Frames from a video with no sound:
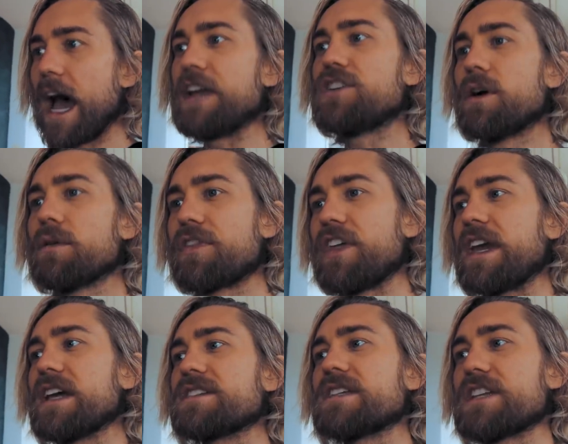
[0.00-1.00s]
I don't
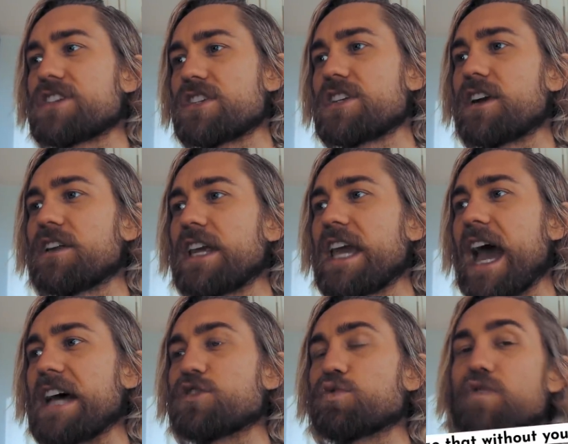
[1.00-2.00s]
think it's necessarily
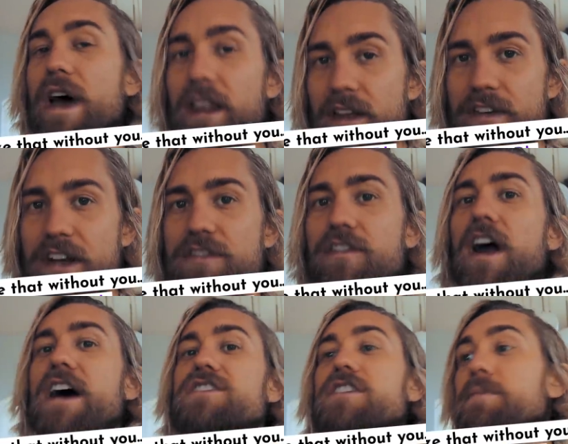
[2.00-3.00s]
as relevant for
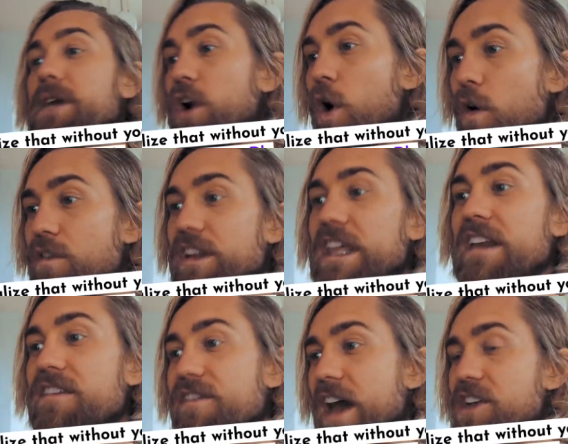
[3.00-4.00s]
us to be overly
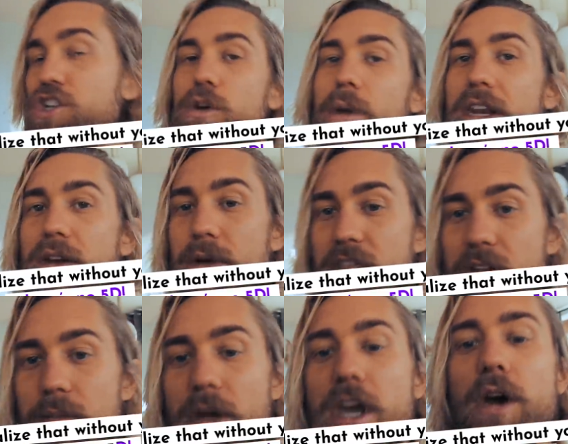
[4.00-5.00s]
infatuated with
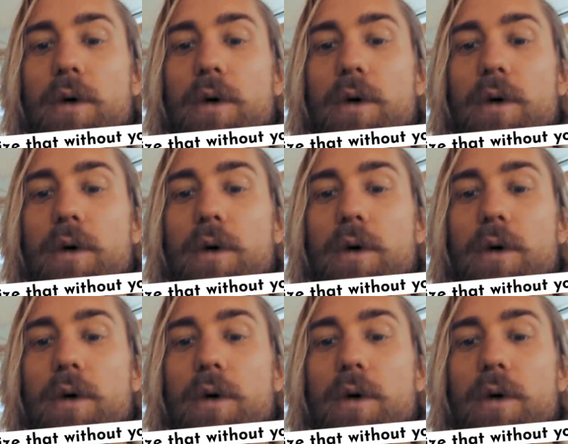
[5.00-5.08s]
them